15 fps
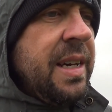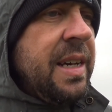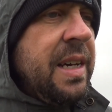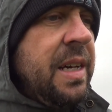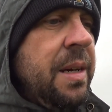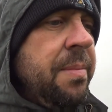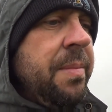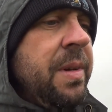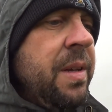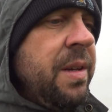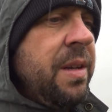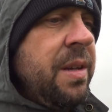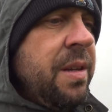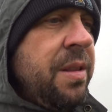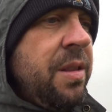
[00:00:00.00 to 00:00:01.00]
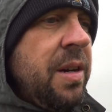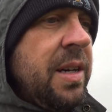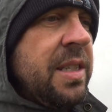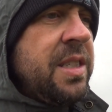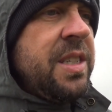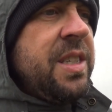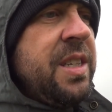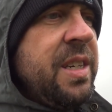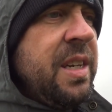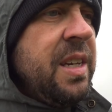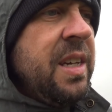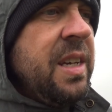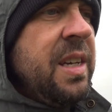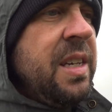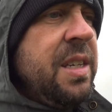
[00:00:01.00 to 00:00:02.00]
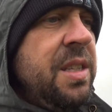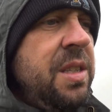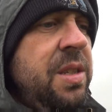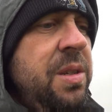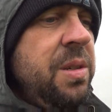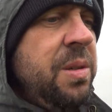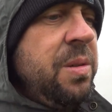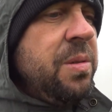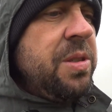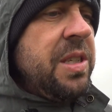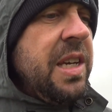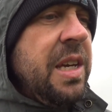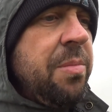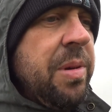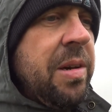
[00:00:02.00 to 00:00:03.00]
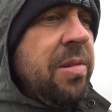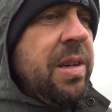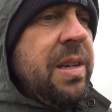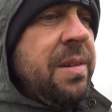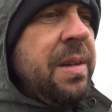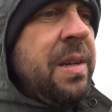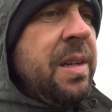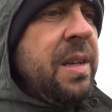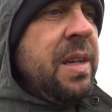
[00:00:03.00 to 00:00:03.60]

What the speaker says: thoughts to say about it.